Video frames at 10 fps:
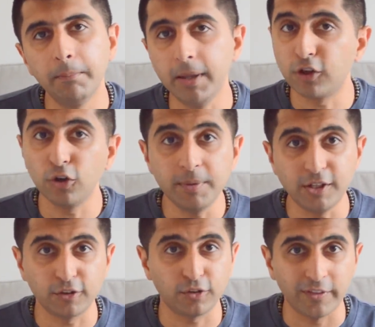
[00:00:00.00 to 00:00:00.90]
It could be
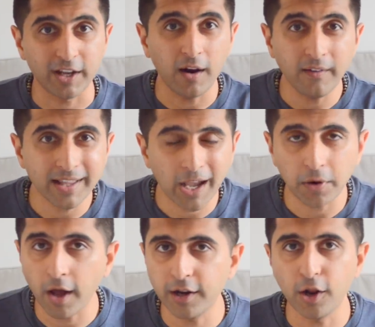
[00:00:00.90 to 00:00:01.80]
just on the current
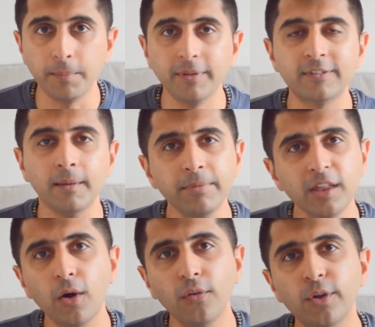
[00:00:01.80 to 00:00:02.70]
account, I don't know, but
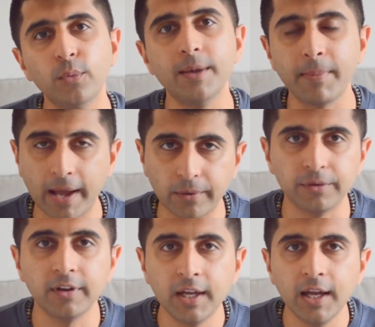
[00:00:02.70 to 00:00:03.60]
something on the weak pound.